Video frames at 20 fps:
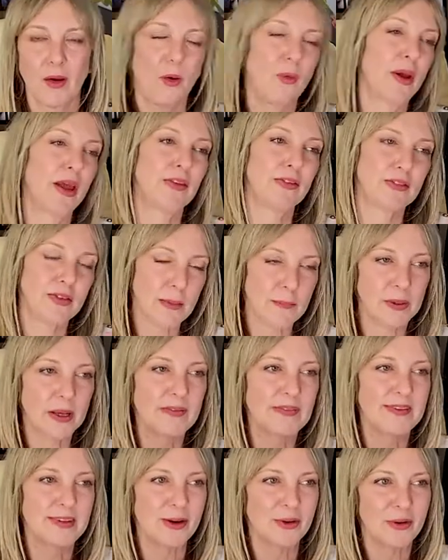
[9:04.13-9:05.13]
Okay, some
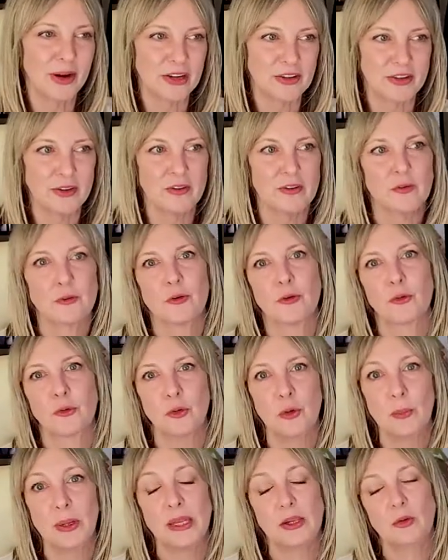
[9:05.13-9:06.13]
considerations for
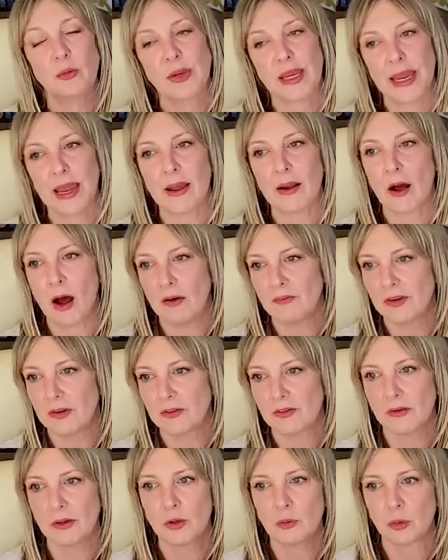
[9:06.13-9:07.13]
grooming. You can't
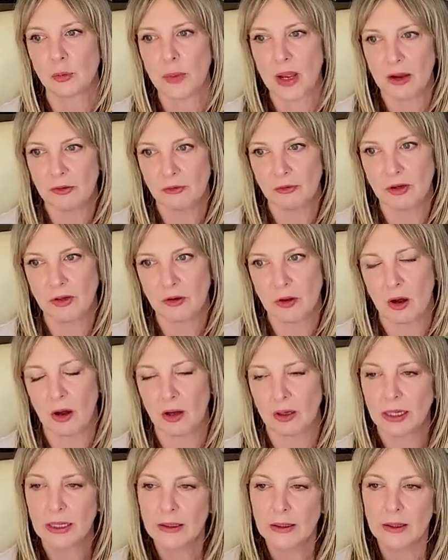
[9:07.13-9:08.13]
obviously groom every
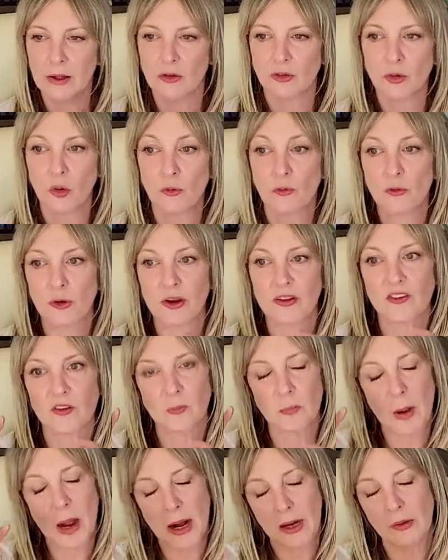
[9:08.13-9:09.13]
dog. So for
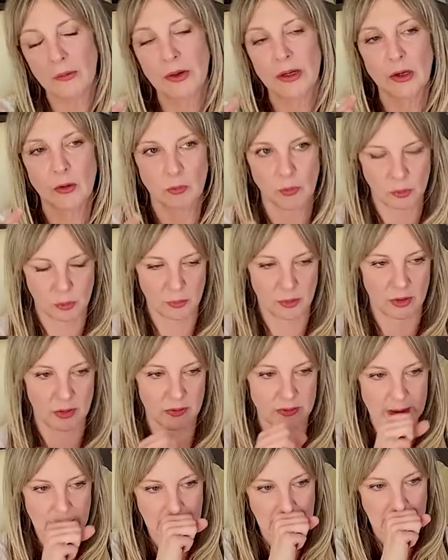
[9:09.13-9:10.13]
aspiring
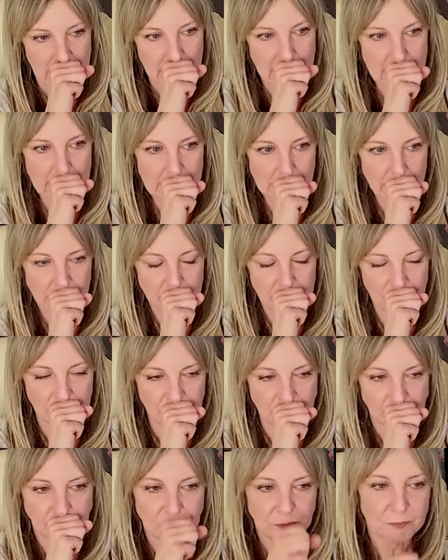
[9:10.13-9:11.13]
groomers, one
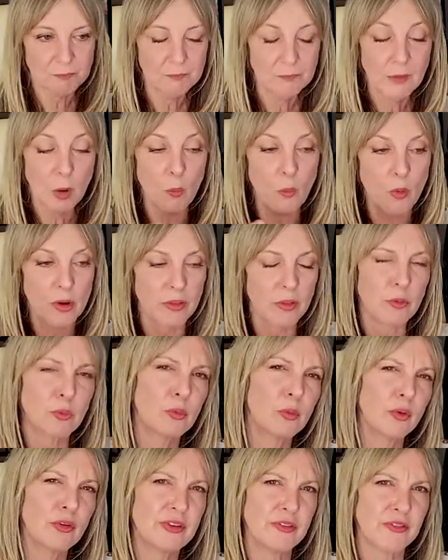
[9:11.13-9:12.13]
of the
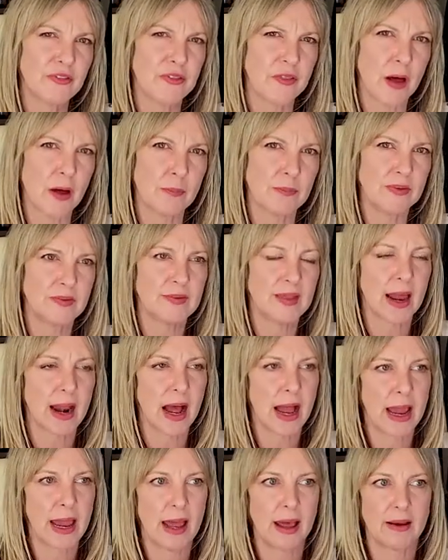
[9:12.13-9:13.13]
rules of thumbs
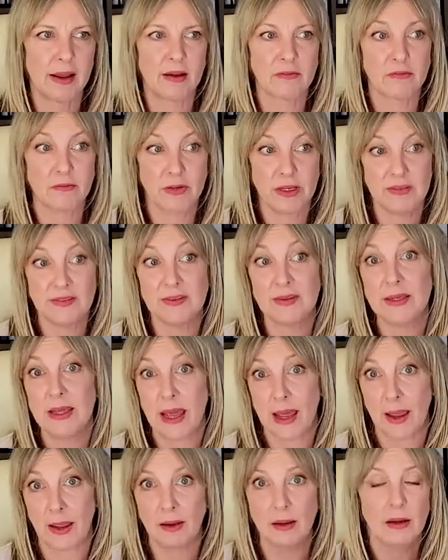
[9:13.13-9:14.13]
that I had at
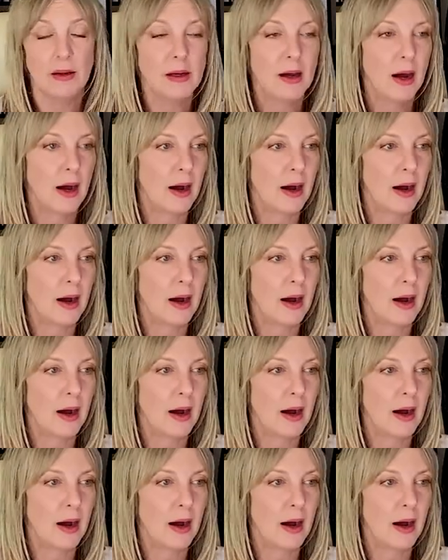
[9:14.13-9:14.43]
VCA,